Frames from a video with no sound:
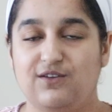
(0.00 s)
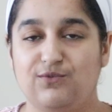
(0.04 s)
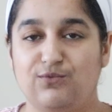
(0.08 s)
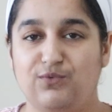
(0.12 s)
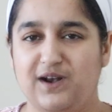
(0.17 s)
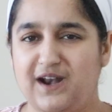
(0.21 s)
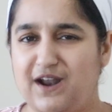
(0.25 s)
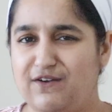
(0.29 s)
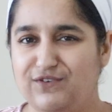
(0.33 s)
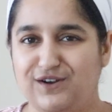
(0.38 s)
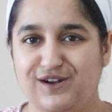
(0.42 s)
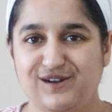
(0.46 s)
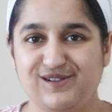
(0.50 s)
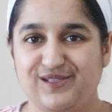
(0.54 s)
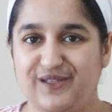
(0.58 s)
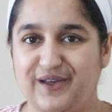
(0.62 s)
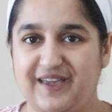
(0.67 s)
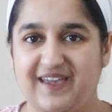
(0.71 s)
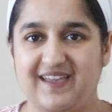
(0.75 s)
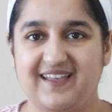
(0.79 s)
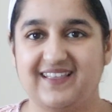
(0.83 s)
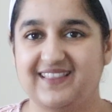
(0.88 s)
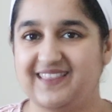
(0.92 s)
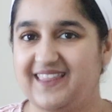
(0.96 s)
whenever you're
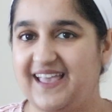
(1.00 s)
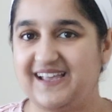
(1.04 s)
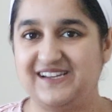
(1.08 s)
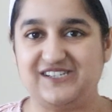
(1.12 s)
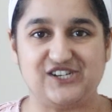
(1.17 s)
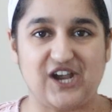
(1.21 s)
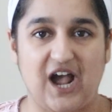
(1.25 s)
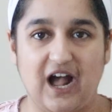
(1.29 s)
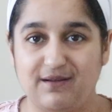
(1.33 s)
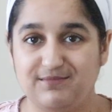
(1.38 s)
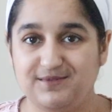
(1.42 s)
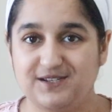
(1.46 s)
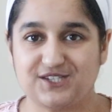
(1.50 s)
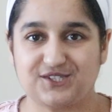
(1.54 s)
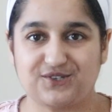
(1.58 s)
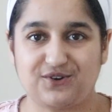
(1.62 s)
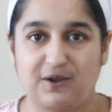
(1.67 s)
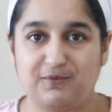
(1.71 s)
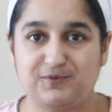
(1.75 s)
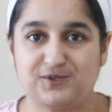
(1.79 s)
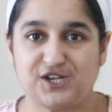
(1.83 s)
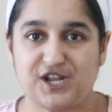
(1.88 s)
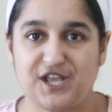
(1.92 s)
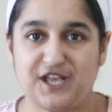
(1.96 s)
looking at like job
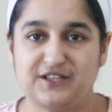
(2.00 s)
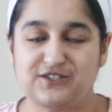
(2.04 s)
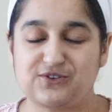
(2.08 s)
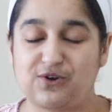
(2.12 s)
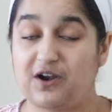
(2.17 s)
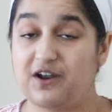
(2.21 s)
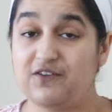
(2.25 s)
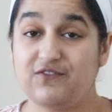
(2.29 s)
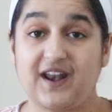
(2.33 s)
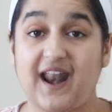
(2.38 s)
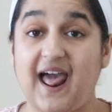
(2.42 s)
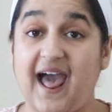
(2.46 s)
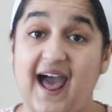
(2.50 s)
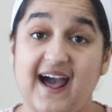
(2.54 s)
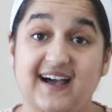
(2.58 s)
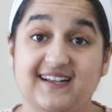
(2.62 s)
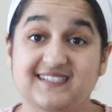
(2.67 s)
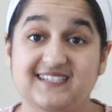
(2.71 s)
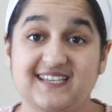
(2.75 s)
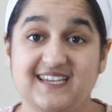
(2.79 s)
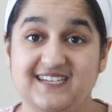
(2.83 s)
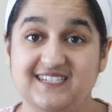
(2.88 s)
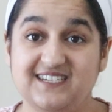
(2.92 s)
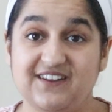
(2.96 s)
descriptions or even
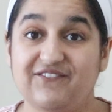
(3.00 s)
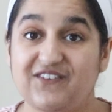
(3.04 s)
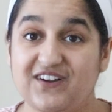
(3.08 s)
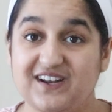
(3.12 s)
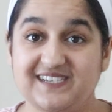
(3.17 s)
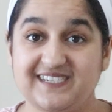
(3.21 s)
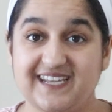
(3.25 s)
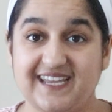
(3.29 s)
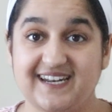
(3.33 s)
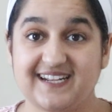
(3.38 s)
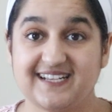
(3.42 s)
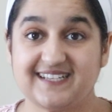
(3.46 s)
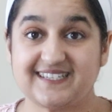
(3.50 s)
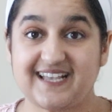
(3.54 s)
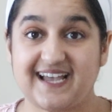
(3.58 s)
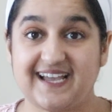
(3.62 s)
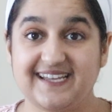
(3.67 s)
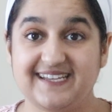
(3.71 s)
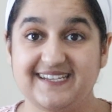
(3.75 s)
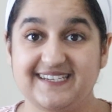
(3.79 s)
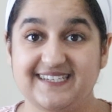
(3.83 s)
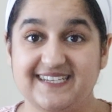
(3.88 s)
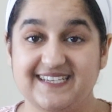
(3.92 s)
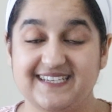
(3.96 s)
asking different data
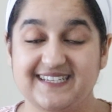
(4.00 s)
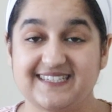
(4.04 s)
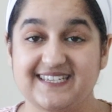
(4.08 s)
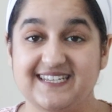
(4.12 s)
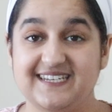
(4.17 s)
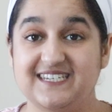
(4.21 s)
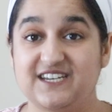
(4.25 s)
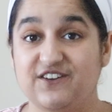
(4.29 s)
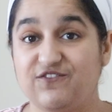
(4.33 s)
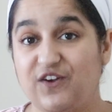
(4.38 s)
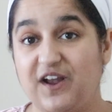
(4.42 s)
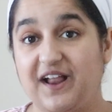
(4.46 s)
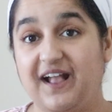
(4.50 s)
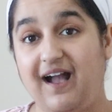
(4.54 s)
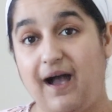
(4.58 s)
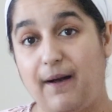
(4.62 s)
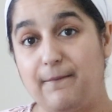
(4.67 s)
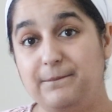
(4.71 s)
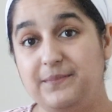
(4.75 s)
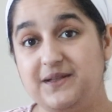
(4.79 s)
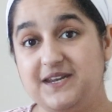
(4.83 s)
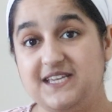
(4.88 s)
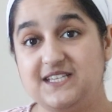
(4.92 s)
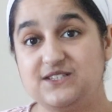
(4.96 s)
scientists in different
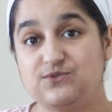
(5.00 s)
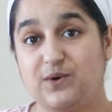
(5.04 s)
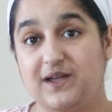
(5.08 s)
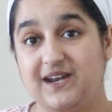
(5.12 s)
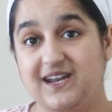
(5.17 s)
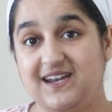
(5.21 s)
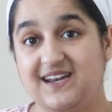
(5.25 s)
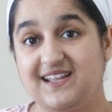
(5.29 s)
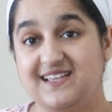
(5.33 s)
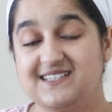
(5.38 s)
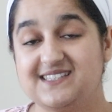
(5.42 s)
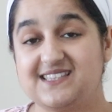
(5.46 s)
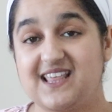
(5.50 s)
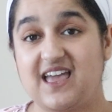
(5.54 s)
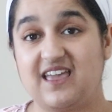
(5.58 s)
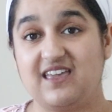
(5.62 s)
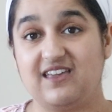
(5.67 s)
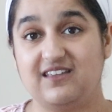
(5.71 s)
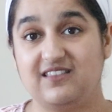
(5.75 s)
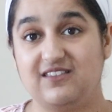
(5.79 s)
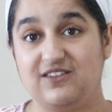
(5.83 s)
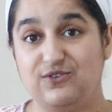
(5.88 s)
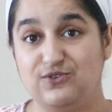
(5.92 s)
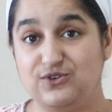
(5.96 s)
companies what it is that
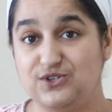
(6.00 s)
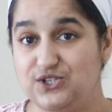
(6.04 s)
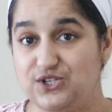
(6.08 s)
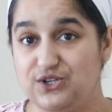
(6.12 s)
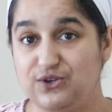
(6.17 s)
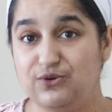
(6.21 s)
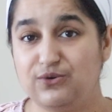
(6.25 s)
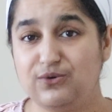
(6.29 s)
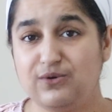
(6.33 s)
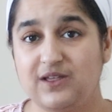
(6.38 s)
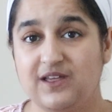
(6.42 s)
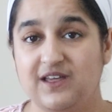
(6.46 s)
you do,